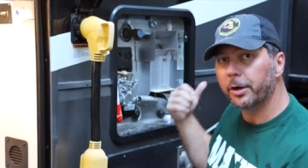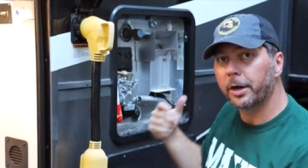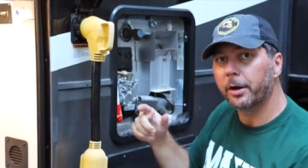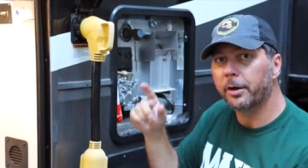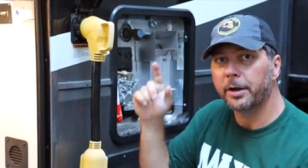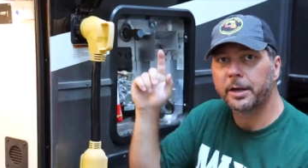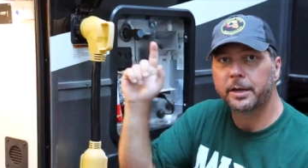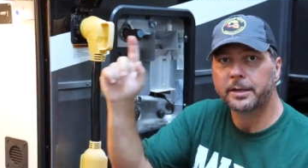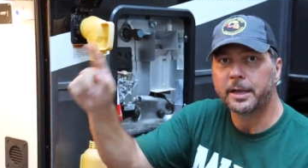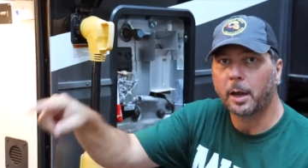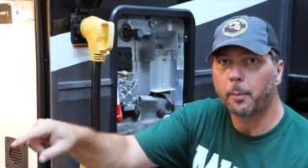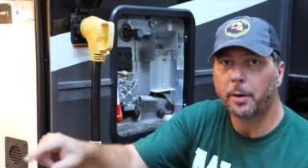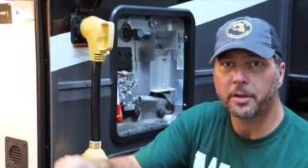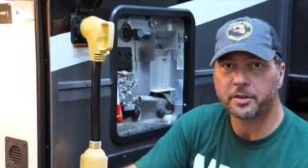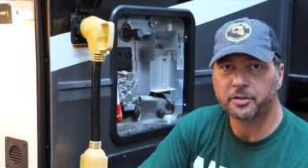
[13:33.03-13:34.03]
area,
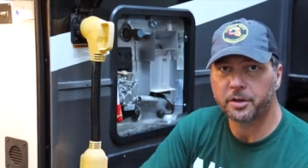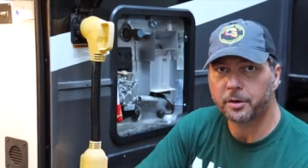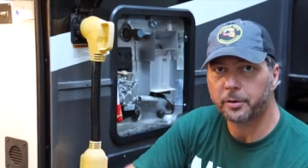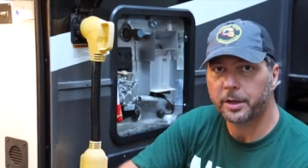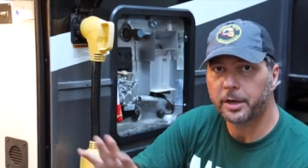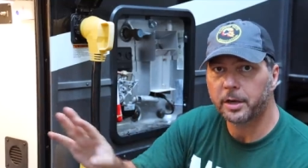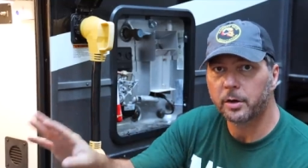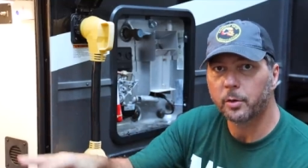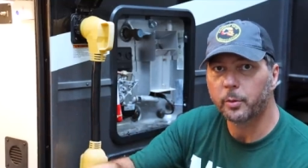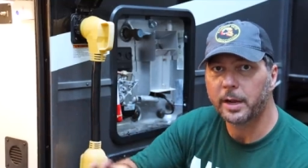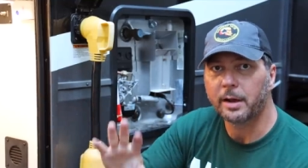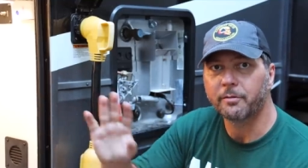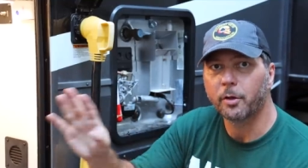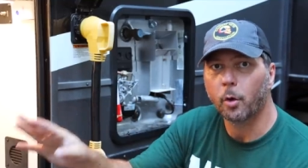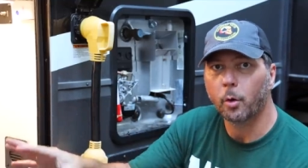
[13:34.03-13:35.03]
down by the generator. We
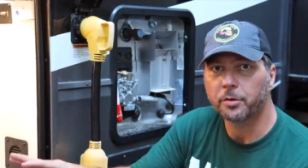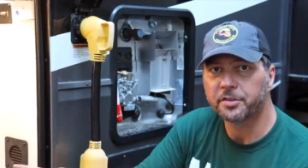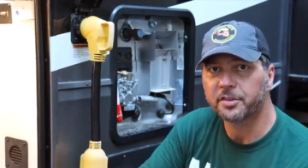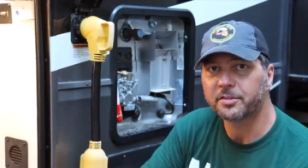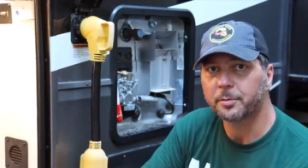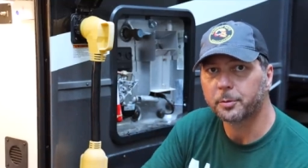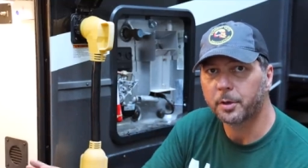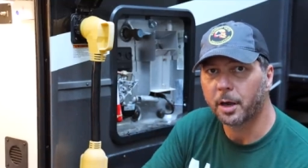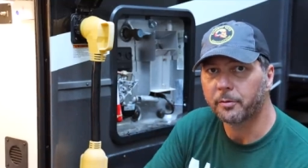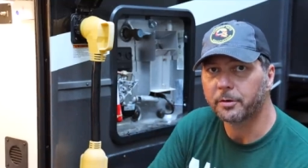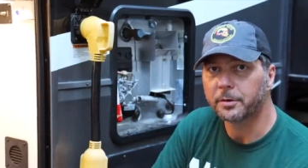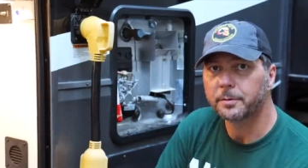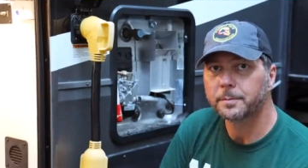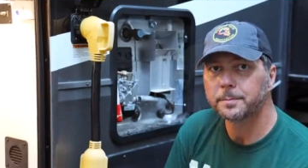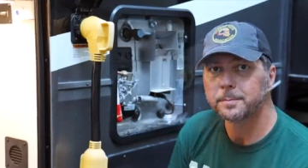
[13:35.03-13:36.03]
have the whole system covered.